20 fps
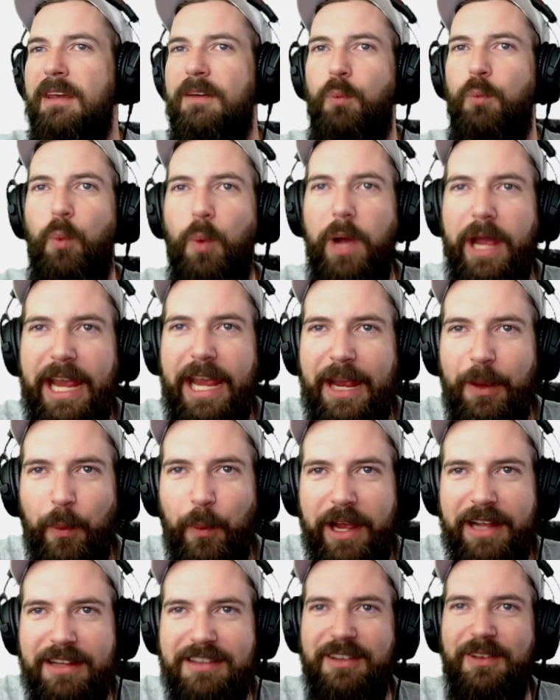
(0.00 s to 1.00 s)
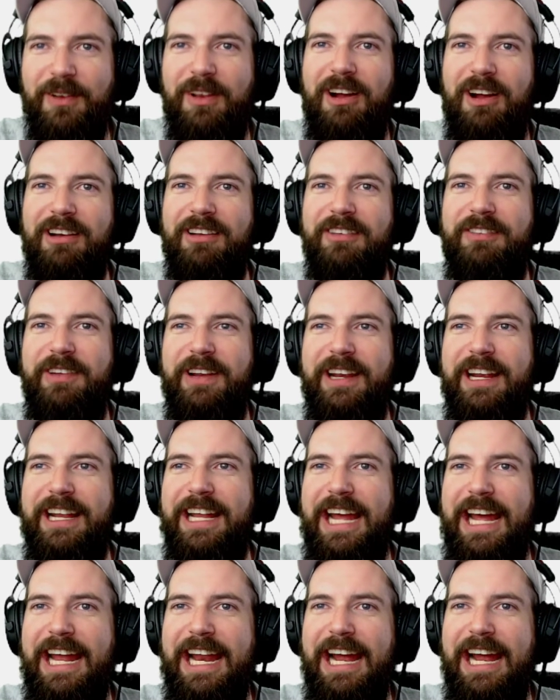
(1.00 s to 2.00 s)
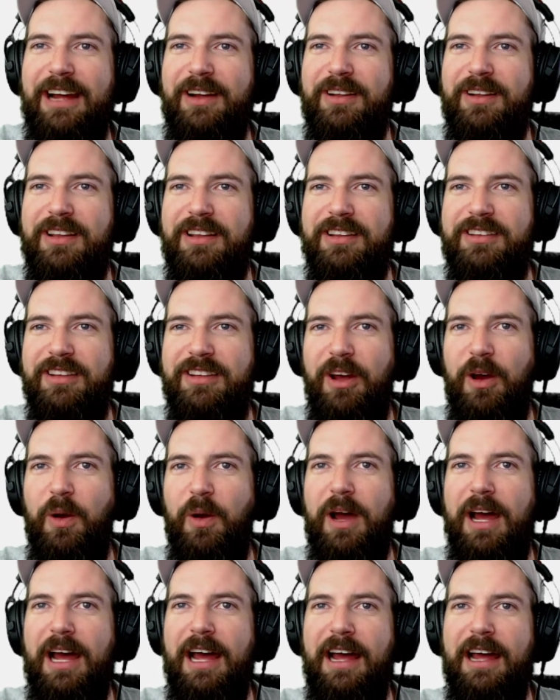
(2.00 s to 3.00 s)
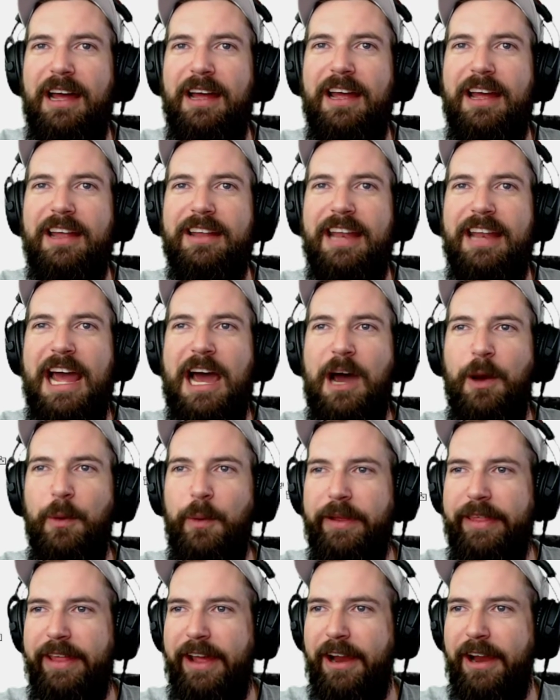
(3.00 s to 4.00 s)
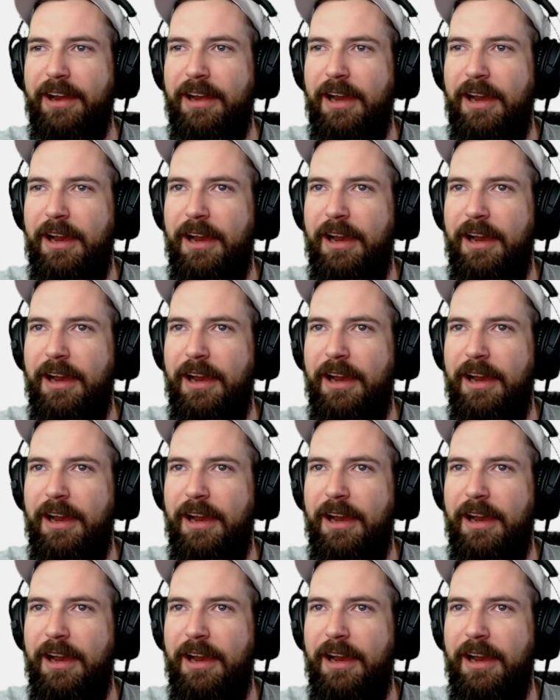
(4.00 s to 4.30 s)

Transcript: way too long to figure that out. So now we're there.